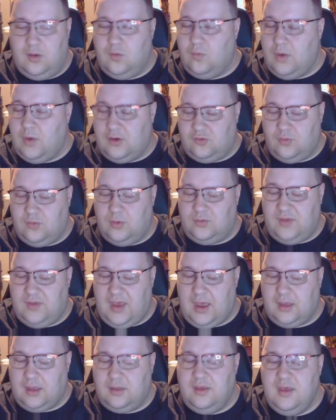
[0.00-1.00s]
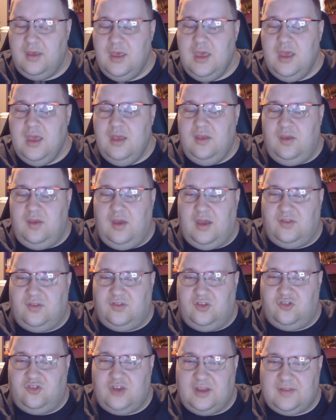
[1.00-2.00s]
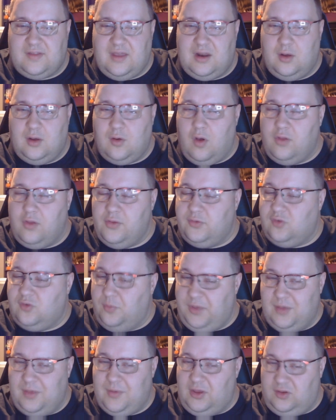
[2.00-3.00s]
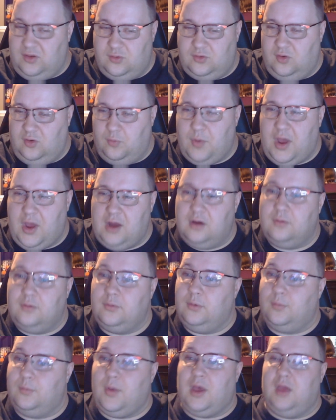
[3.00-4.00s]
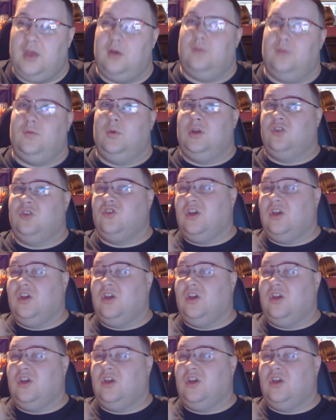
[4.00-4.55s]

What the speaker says: Retrotech. You guys can check that out. All those will be in my YouTube bio if you want to